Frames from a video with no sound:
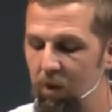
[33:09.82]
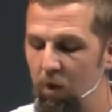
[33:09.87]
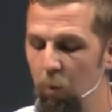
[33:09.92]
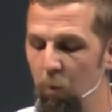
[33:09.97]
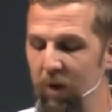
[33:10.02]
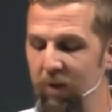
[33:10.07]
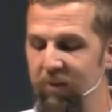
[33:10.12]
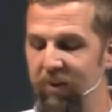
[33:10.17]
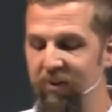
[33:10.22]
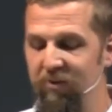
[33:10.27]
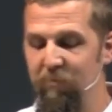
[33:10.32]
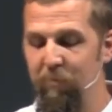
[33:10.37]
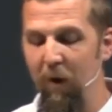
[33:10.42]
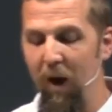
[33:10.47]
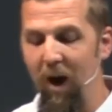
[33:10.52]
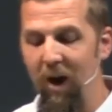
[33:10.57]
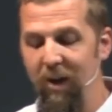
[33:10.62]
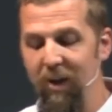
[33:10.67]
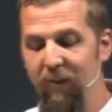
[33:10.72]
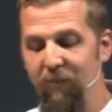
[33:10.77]
with his
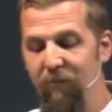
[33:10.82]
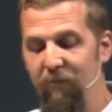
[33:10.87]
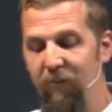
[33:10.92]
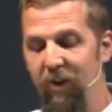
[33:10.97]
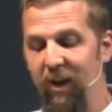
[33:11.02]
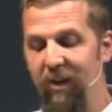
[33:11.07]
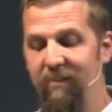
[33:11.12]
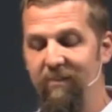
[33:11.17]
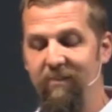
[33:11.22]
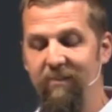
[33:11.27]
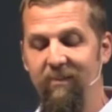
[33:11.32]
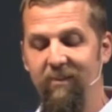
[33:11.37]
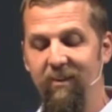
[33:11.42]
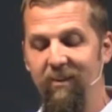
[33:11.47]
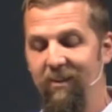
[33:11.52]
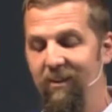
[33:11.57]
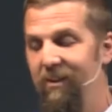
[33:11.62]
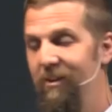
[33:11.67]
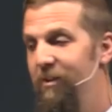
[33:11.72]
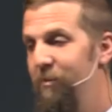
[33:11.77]
body fixed,
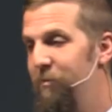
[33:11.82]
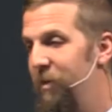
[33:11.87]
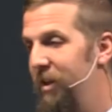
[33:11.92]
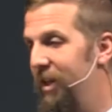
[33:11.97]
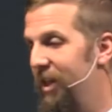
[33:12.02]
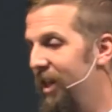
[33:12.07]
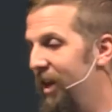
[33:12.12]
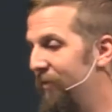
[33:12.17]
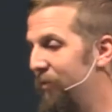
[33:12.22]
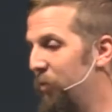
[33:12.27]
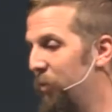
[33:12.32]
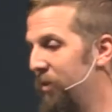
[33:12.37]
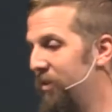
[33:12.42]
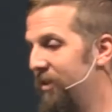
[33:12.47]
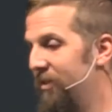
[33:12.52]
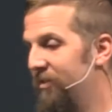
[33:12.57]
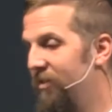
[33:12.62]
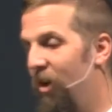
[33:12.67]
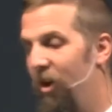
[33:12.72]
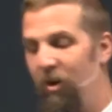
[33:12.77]
but he left with
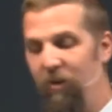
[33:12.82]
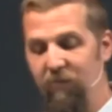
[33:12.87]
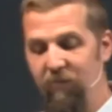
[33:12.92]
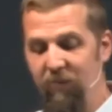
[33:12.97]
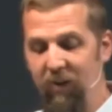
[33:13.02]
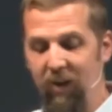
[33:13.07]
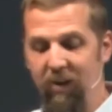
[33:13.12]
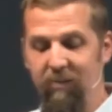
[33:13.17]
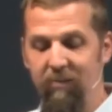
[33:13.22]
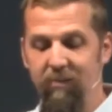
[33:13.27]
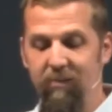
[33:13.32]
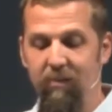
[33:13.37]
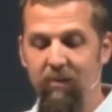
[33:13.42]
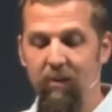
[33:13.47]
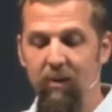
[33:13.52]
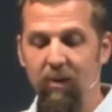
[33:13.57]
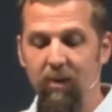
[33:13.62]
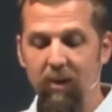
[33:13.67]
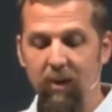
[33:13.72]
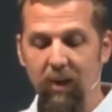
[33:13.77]
his heart fixed.
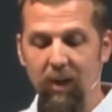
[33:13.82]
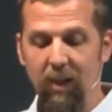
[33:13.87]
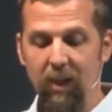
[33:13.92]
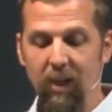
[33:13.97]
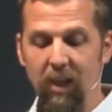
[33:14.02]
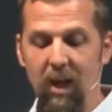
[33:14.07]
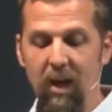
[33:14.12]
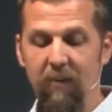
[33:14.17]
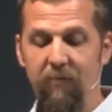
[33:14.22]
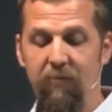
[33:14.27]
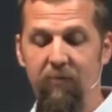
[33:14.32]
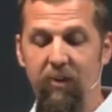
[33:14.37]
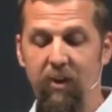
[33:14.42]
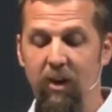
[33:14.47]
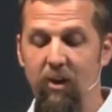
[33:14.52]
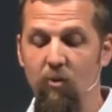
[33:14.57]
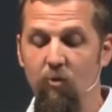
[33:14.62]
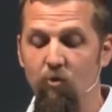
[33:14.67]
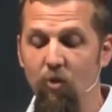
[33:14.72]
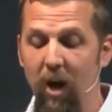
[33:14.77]
He left
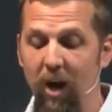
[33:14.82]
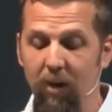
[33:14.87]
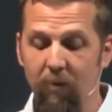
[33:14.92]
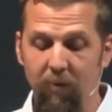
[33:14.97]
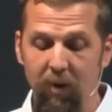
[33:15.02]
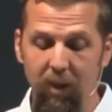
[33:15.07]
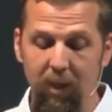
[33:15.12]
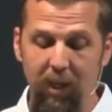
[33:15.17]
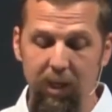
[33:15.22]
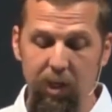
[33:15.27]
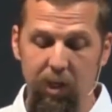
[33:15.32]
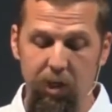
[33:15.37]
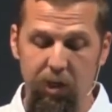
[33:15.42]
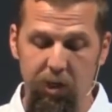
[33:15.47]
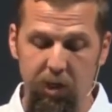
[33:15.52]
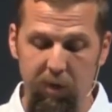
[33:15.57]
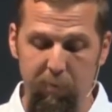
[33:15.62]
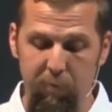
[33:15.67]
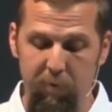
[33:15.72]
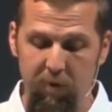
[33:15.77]
in right
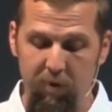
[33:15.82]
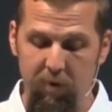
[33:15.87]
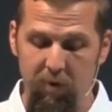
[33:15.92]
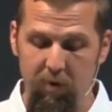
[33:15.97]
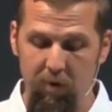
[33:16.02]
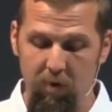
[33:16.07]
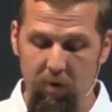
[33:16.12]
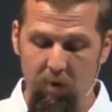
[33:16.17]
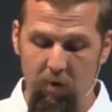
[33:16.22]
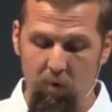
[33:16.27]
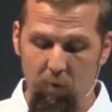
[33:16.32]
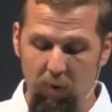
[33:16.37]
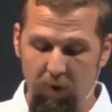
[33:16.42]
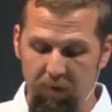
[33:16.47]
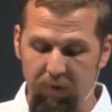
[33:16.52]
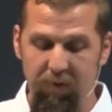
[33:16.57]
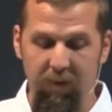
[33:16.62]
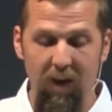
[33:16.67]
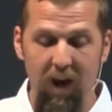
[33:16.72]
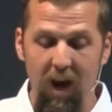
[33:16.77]
relationship
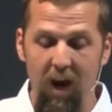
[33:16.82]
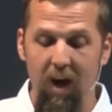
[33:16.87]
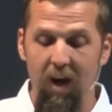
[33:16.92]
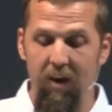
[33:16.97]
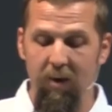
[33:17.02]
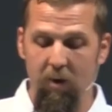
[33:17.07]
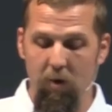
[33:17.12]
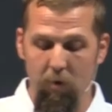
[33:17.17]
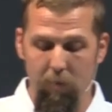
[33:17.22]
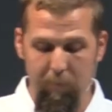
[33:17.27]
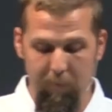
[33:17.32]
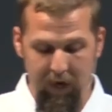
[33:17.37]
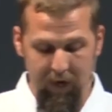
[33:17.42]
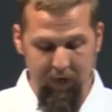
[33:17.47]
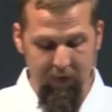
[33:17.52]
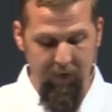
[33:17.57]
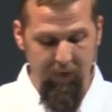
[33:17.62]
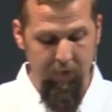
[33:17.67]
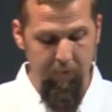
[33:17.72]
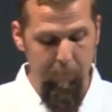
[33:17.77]
with God
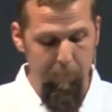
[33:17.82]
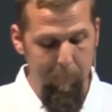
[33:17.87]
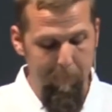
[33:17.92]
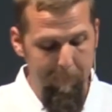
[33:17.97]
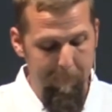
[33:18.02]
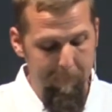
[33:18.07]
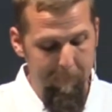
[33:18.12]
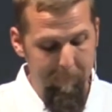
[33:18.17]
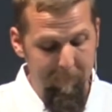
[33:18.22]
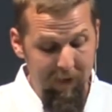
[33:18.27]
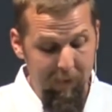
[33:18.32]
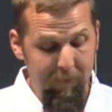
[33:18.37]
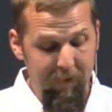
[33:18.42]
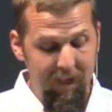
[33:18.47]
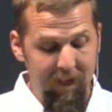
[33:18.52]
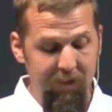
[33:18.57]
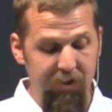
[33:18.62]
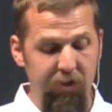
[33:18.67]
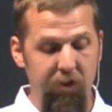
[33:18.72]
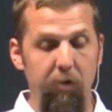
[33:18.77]
Almighty. Maybe
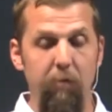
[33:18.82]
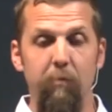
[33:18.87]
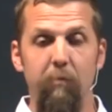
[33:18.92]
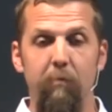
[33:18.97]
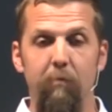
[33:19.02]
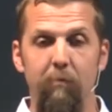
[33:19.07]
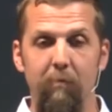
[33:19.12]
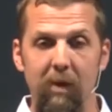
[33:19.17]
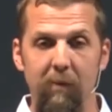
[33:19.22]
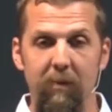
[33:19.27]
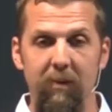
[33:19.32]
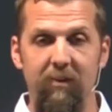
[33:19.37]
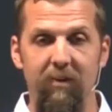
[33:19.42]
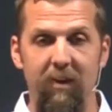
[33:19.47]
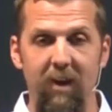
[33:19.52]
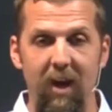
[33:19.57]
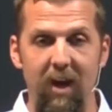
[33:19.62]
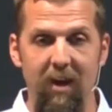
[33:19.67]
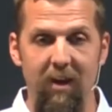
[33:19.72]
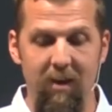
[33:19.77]
that's you. Maybe
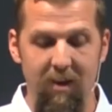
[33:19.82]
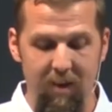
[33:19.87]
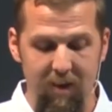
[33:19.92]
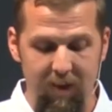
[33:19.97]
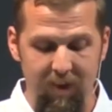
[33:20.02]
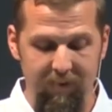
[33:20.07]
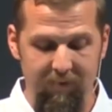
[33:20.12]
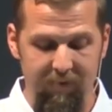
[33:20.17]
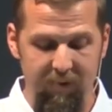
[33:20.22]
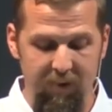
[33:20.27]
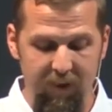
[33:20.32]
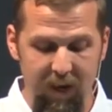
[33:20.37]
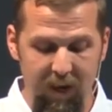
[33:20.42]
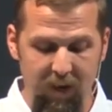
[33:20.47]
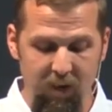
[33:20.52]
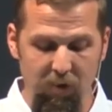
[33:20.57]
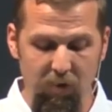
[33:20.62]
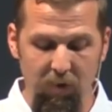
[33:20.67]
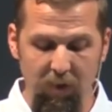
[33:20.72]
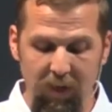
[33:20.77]
today is the day
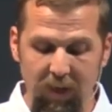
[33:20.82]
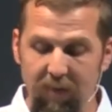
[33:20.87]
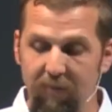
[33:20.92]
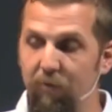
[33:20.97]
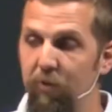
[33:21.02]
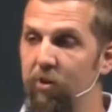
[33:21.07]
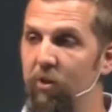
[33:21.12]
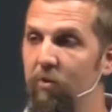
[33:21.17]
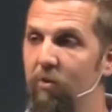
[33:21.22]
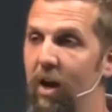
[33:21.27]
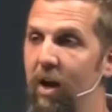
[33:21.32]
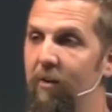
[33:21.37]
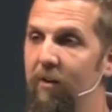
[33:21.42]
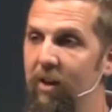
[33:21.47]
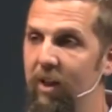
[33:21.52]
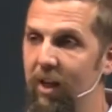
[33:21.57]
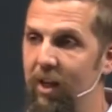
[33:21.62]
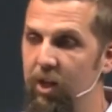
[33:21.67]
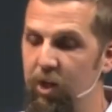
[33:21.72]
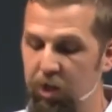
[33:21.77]
you leave with the right
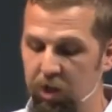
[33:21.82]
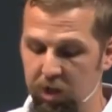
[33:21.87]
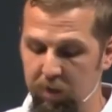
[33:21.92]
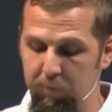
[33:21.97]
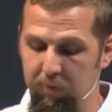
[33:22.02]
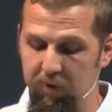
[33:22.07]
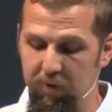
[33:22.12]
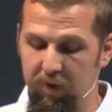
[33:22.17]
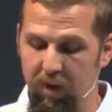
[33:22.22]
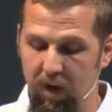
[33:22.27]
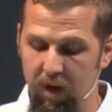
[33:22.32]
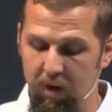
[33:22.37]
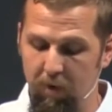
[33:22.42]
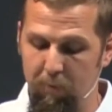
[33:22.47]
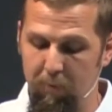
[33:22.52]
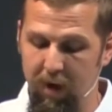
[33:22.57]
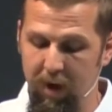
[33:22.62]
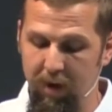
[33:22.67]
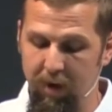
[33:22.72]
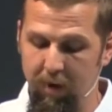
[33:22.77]
relationship with God
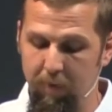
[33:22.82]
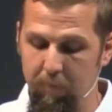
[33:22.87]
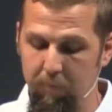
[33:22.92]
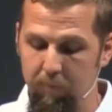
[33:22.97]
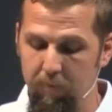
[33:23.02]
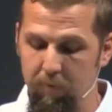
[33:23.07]
Almighty.